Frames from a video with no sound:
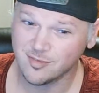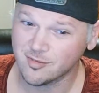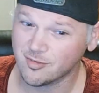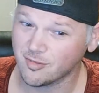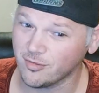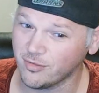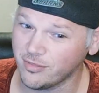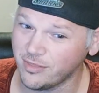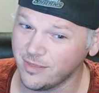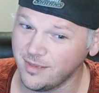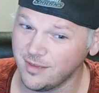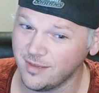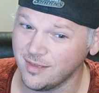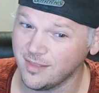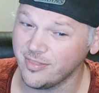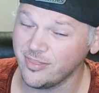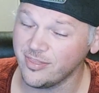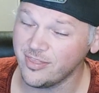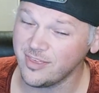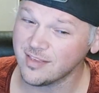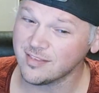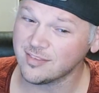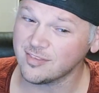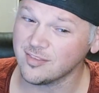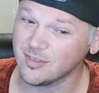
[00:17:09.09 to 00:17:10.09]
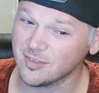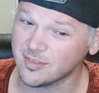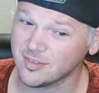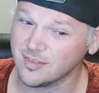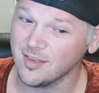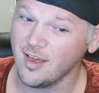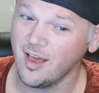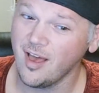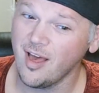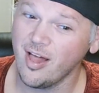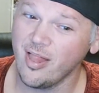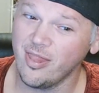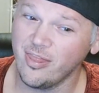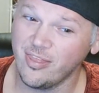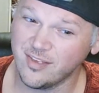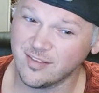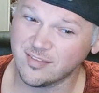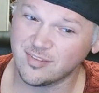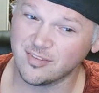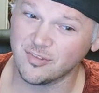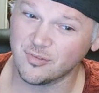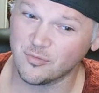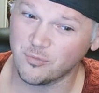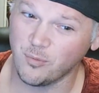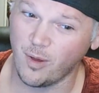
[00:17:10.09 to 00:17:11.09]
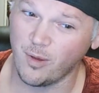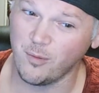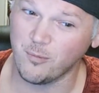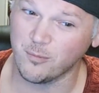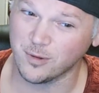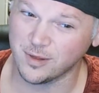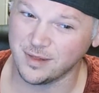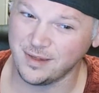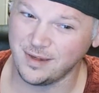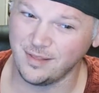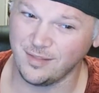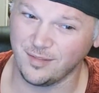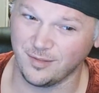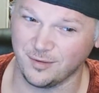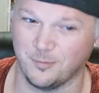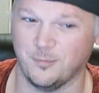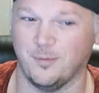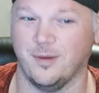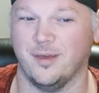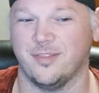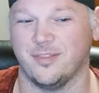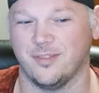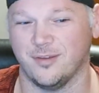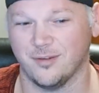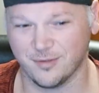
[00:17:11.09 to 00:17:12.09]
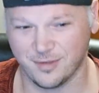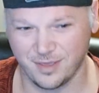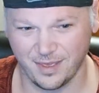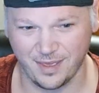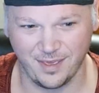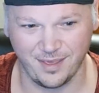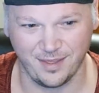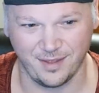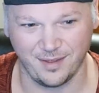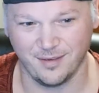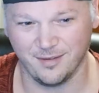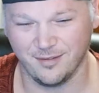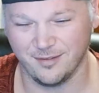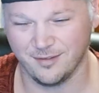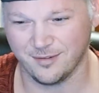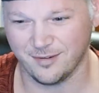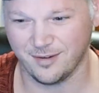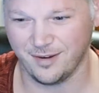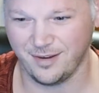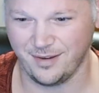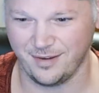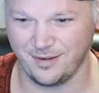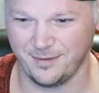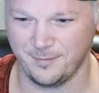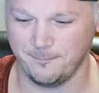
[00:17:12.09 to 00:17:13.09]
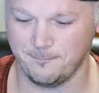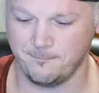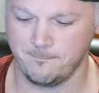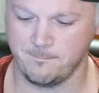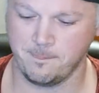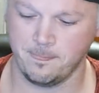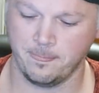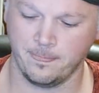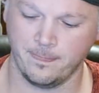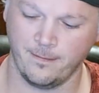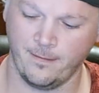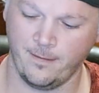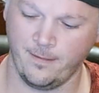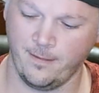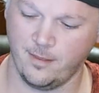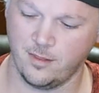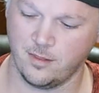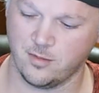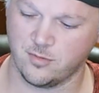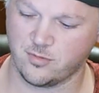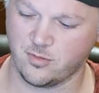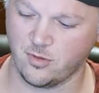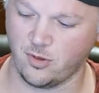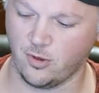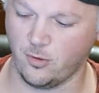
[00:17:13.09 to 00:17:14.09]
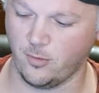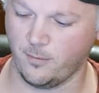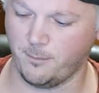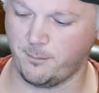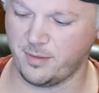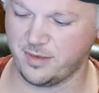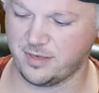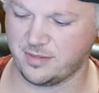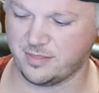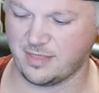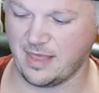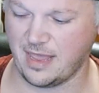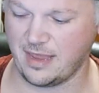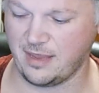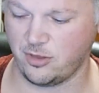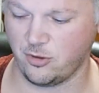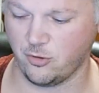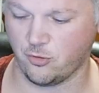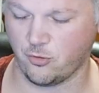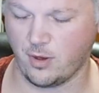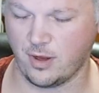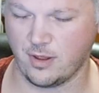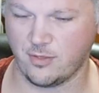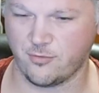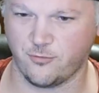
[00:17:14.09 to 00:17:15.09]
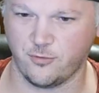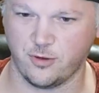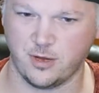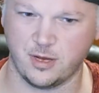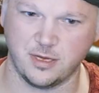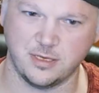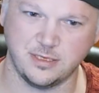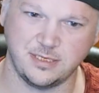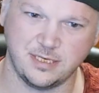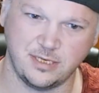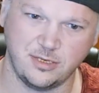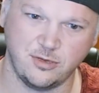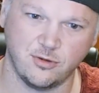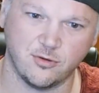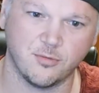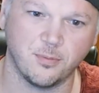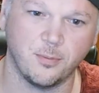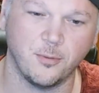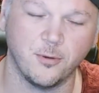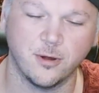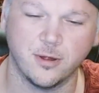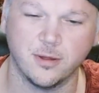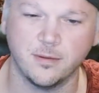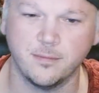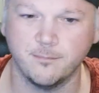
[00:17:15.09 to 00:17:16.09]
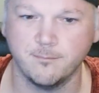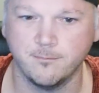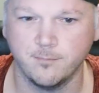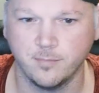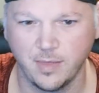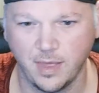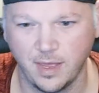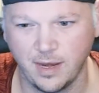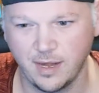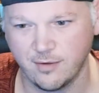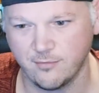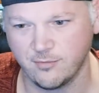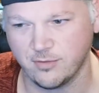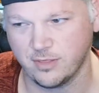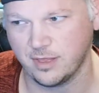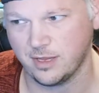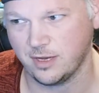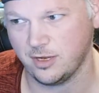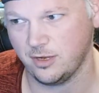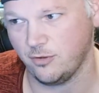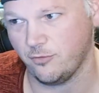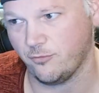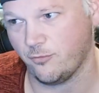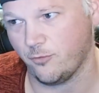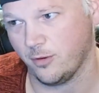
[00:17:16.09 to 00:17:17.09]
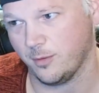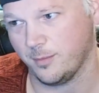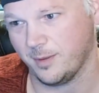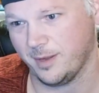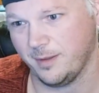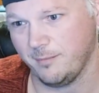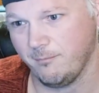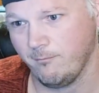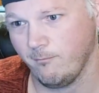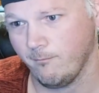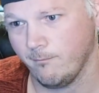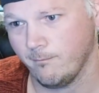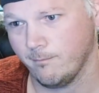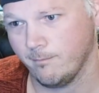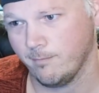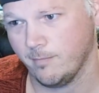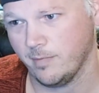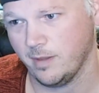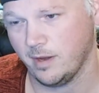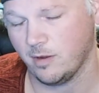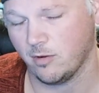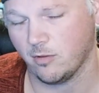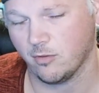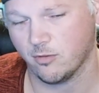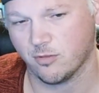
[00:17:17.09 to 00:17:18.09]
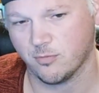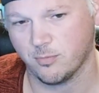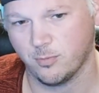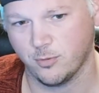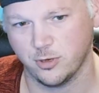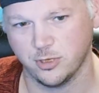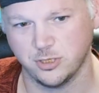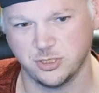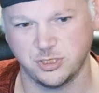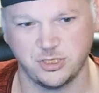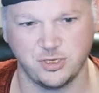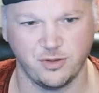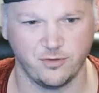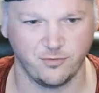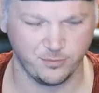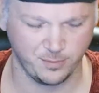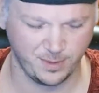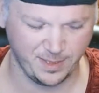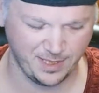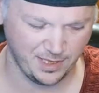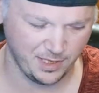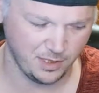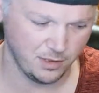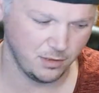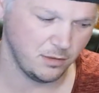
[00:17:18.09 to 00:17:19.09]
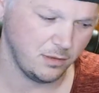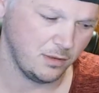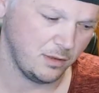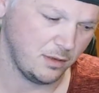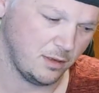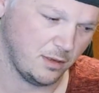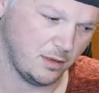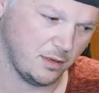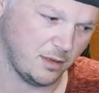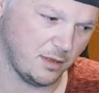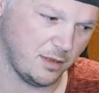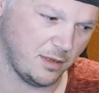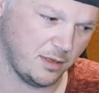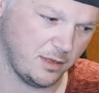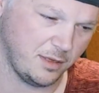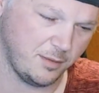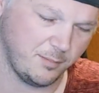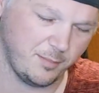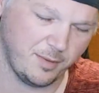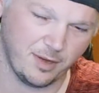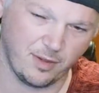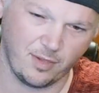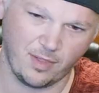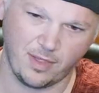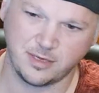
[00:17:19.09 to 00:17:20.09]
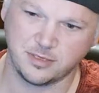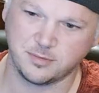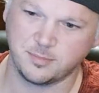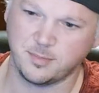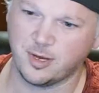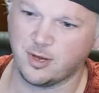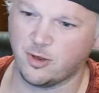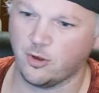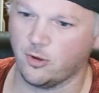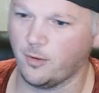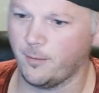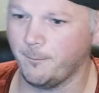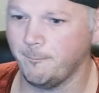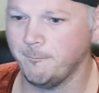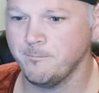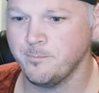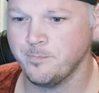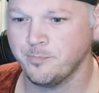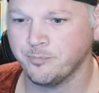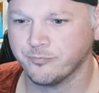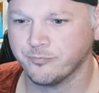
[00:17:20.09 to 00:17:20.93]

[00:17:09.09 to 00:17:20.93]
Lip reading: So this is what we're dealing with. Okay, all right. So, but thank you, Grace, for your continued support and everything you do for me, and I'll support your show. You mean a lot to me, girl.